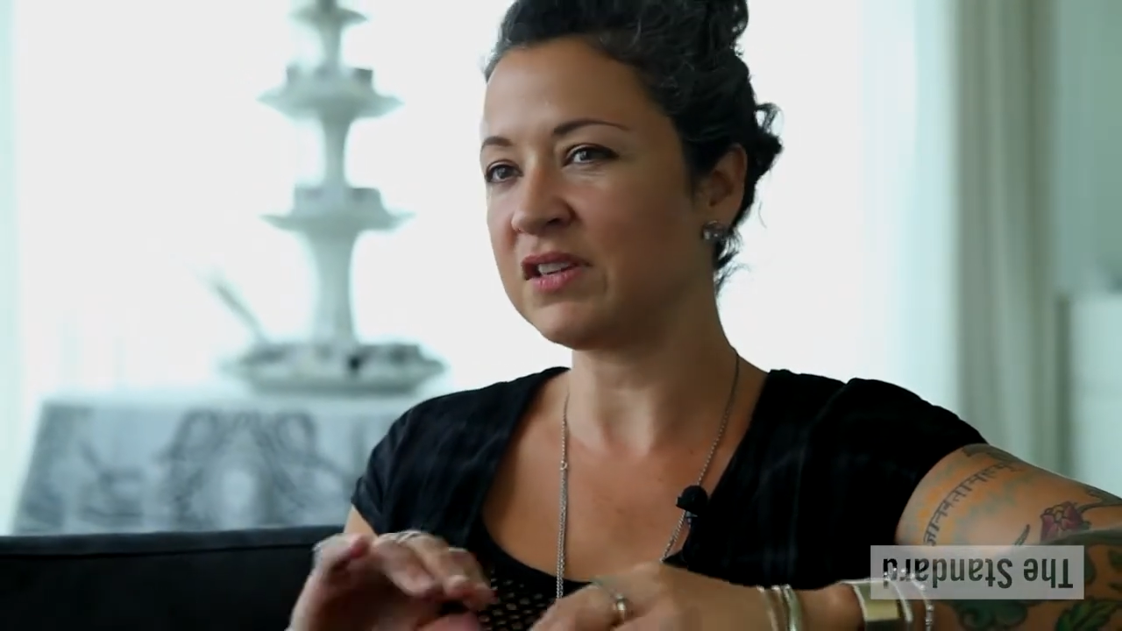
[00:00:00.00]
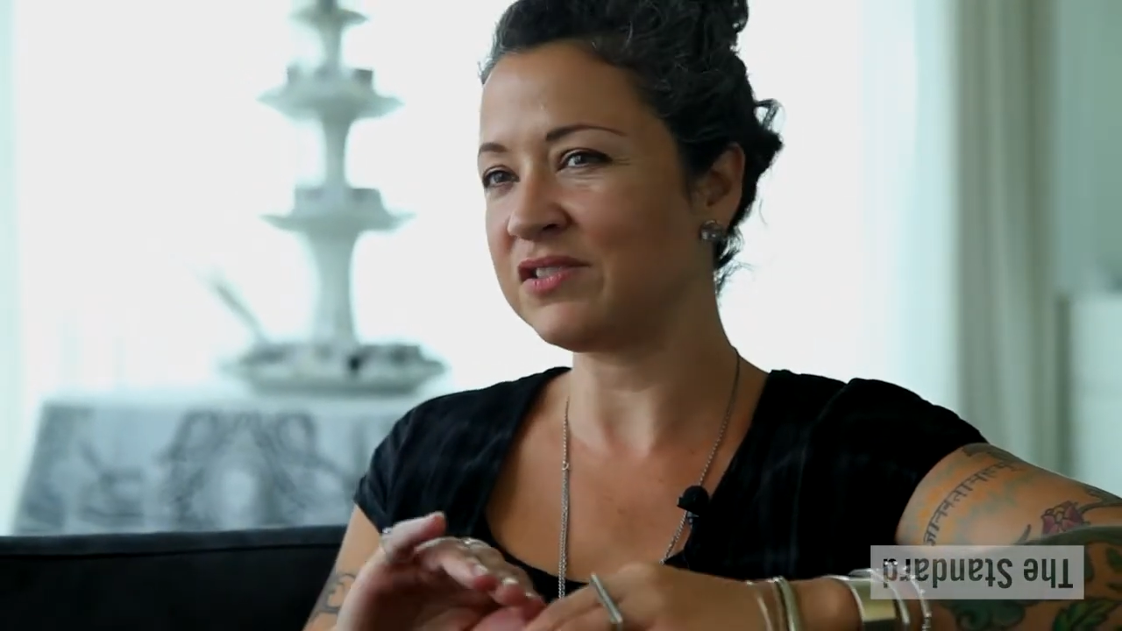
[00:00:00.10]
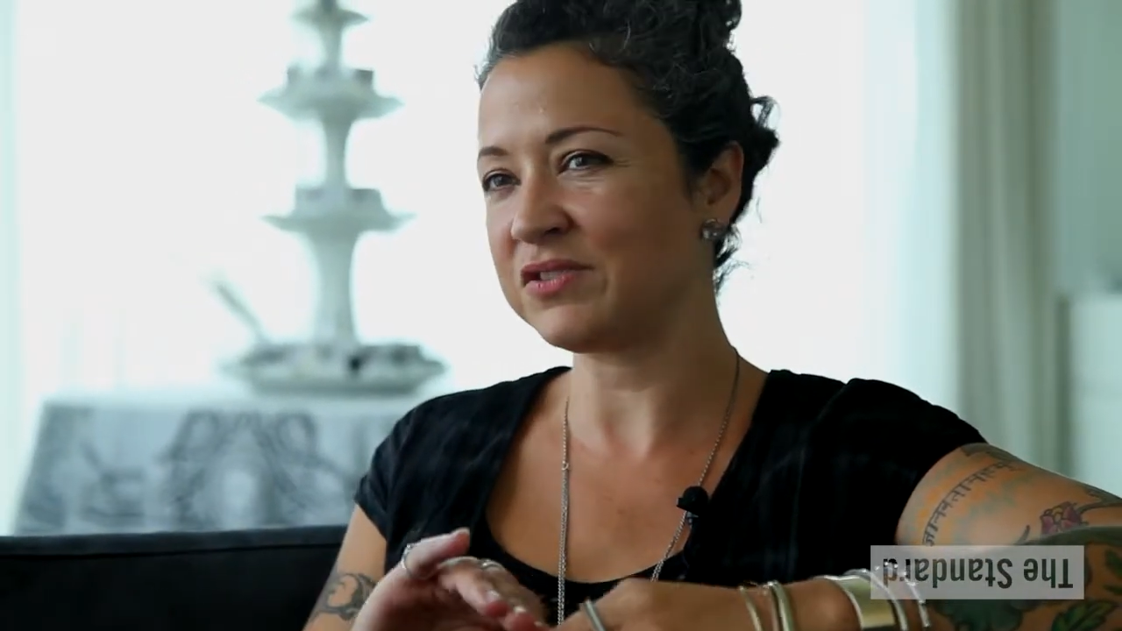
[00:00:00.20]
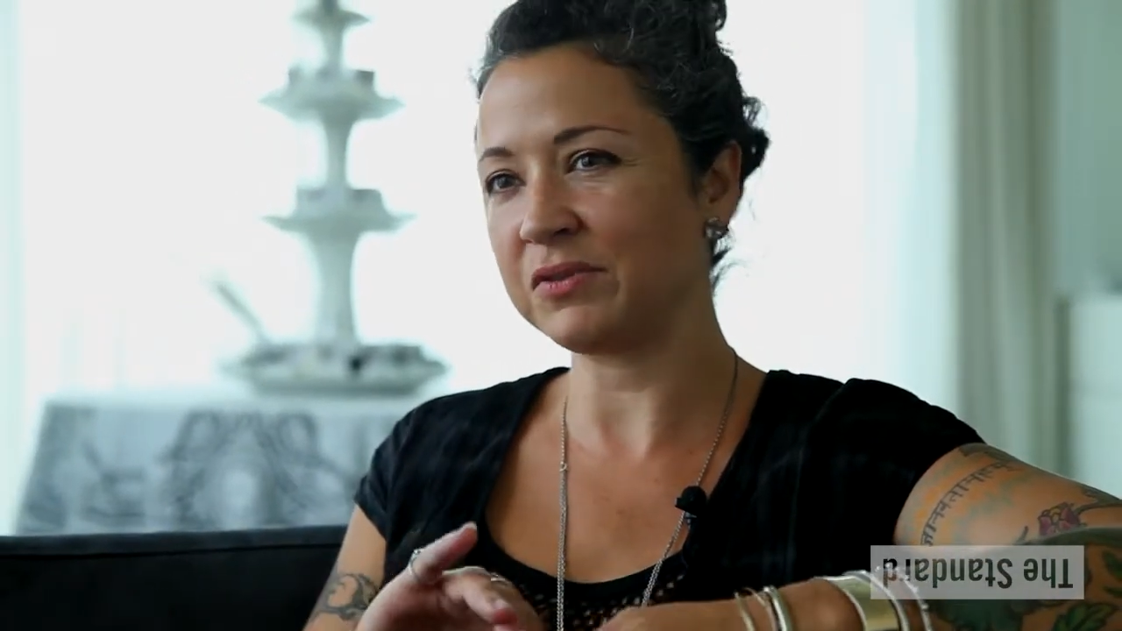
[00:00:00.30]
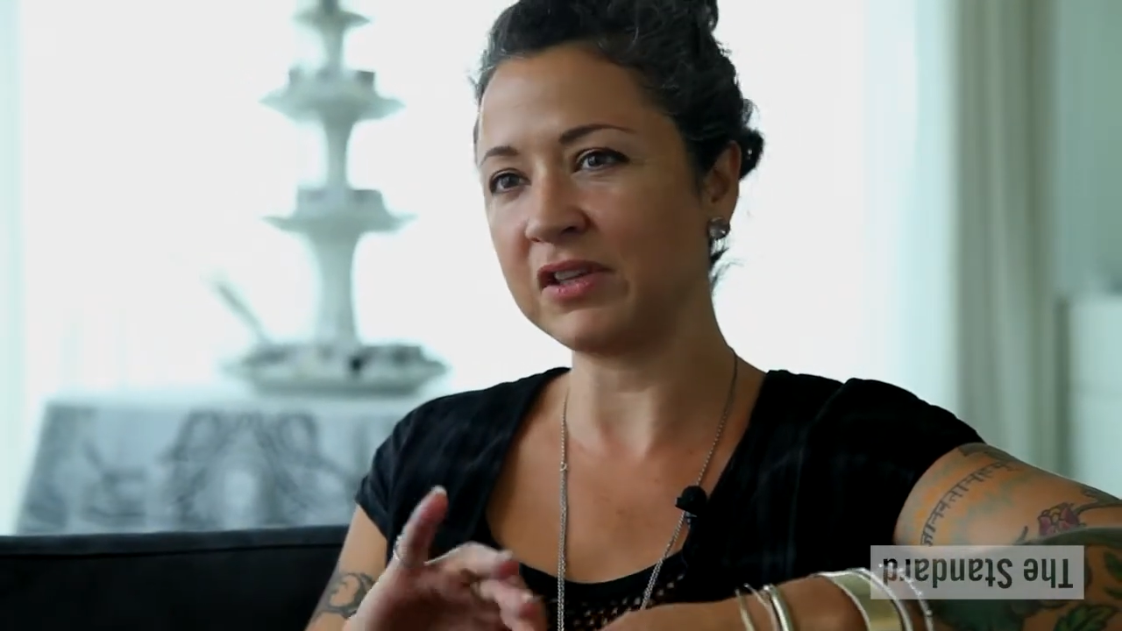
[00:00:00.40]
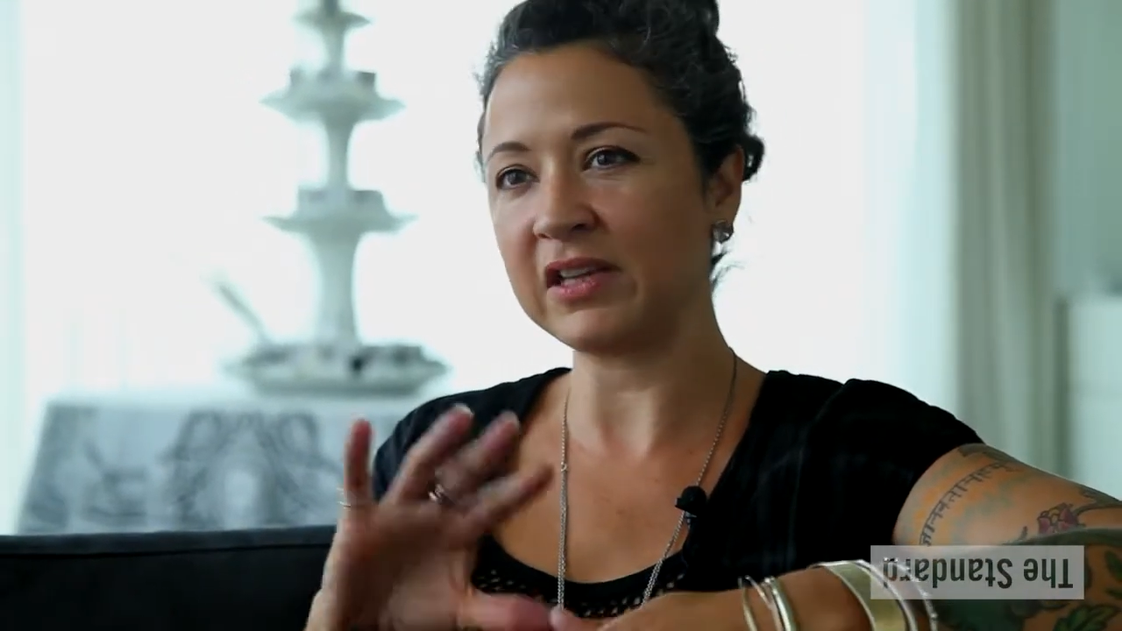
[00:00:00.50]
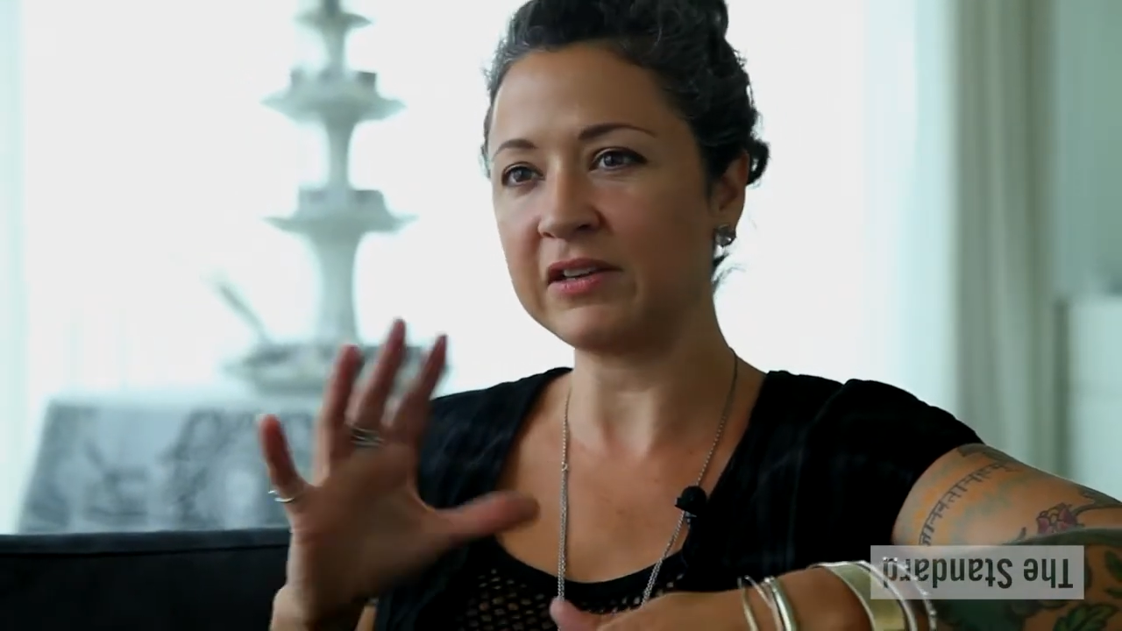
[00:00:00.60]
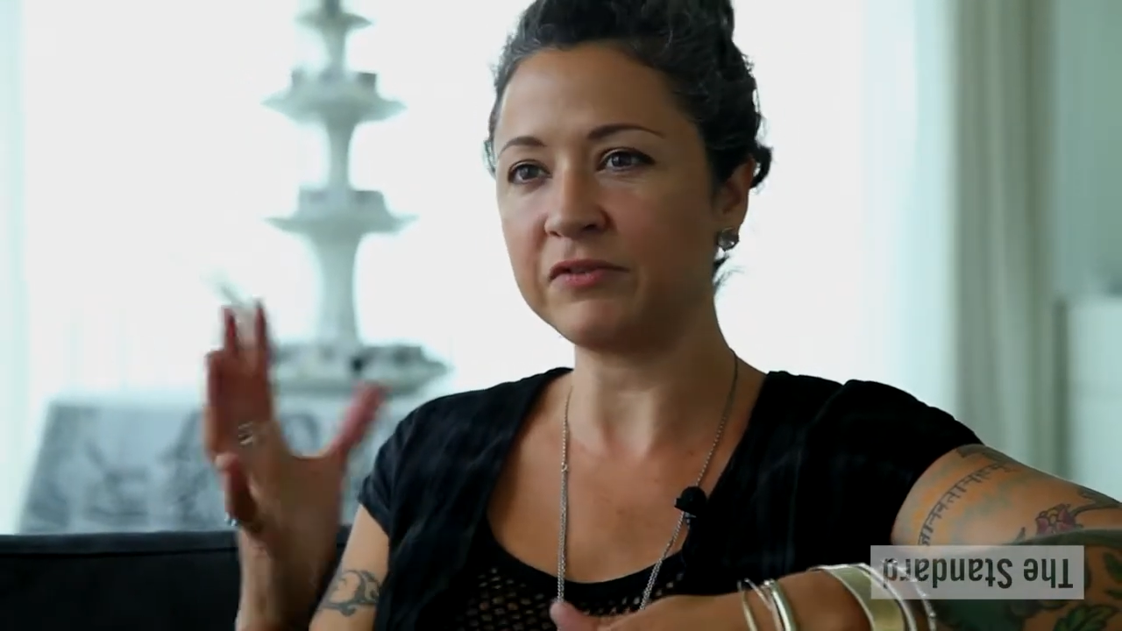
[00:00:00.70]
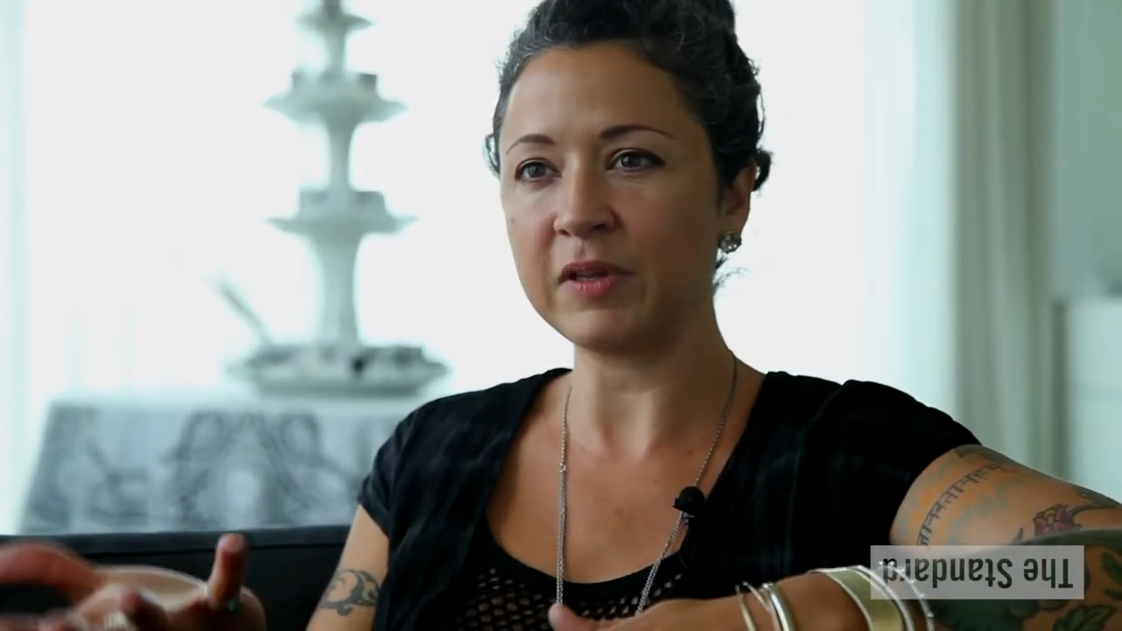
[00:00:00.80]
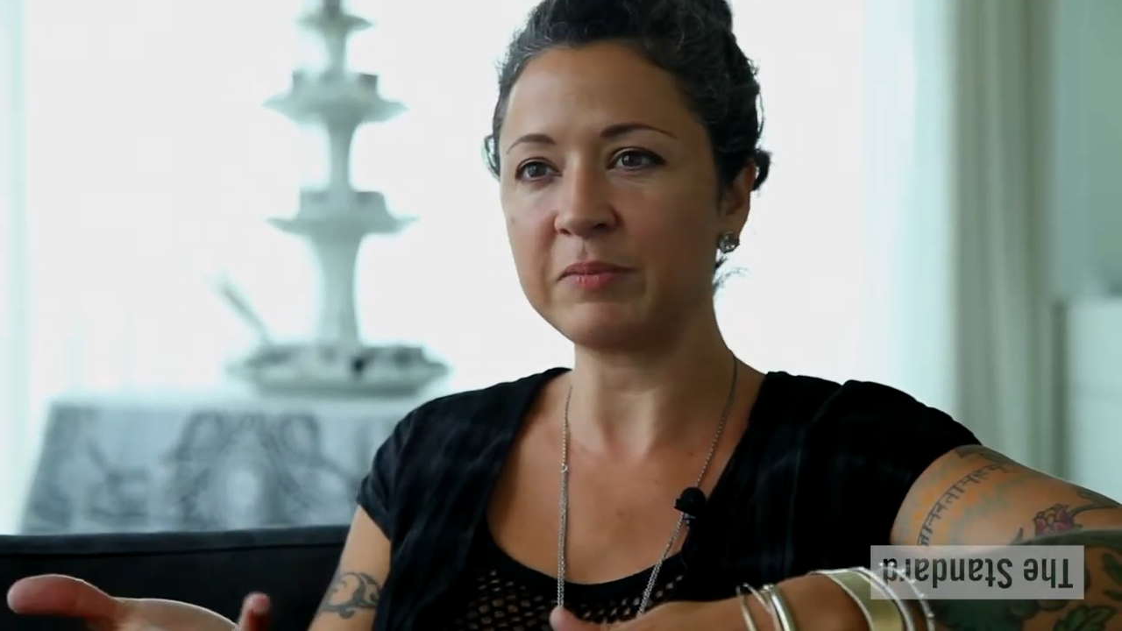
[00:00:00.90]
and just really
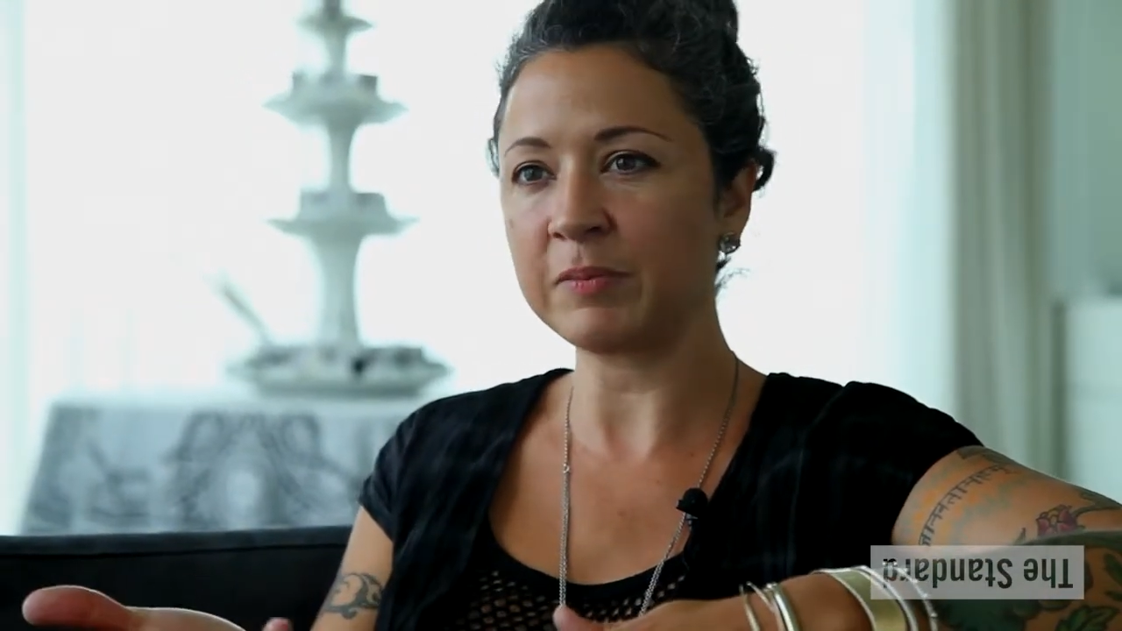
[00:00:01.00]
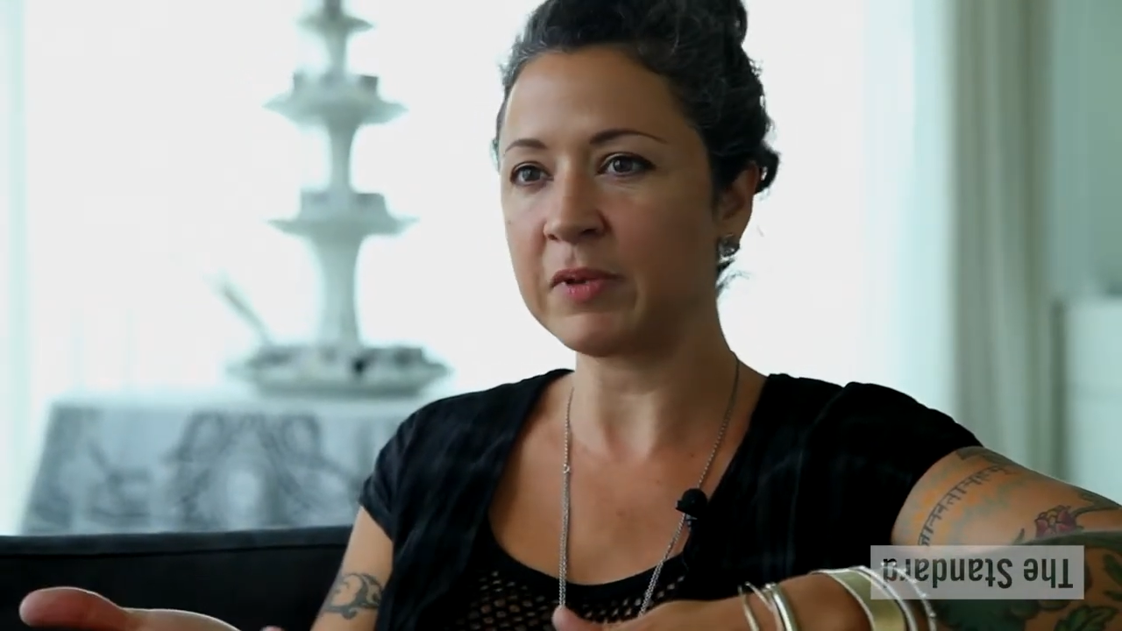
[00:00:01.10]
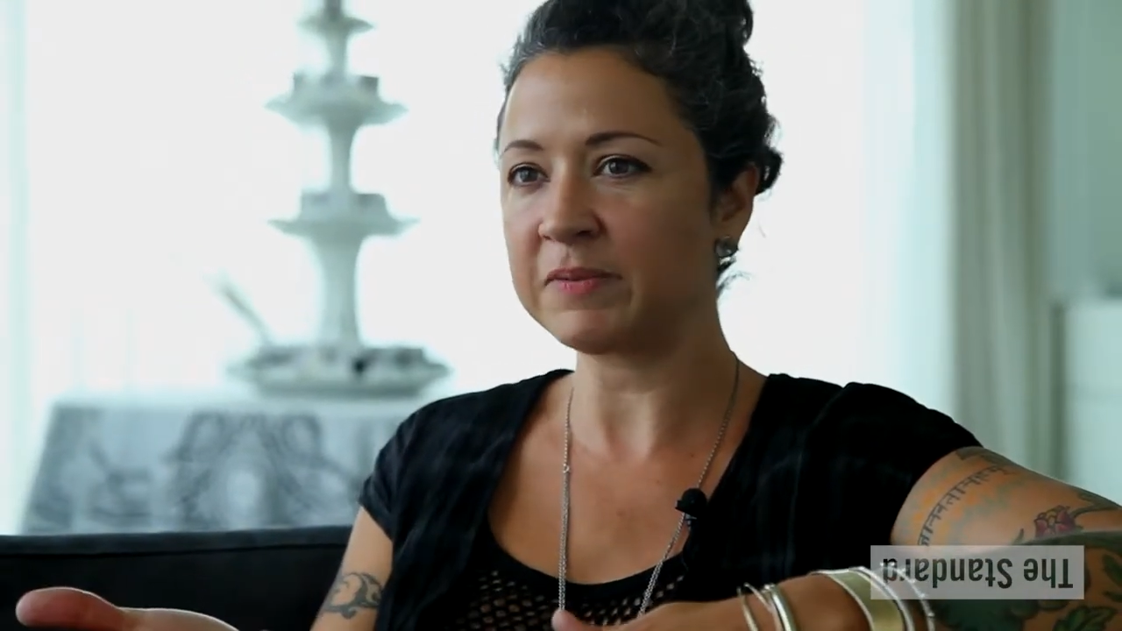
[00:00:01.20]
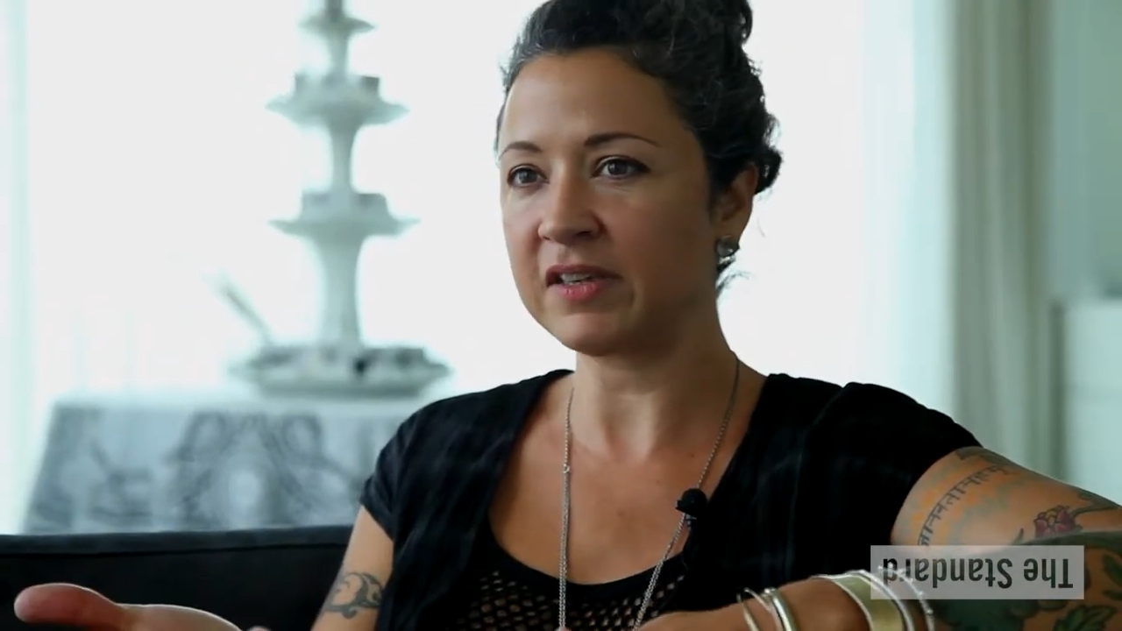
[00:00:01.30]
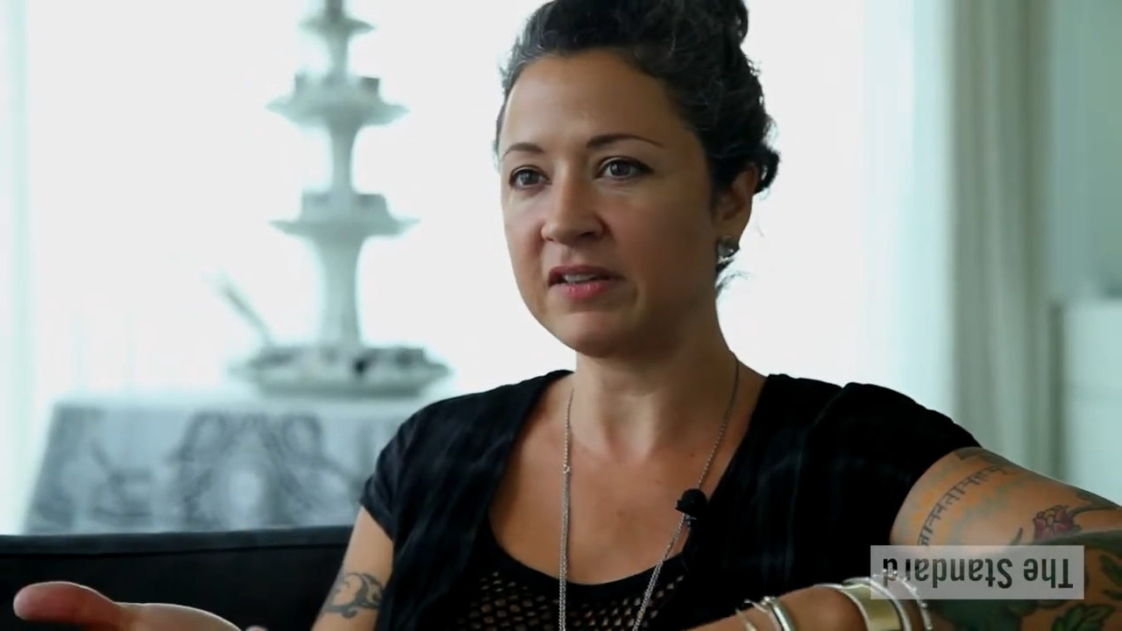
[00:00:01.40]
like flip them upside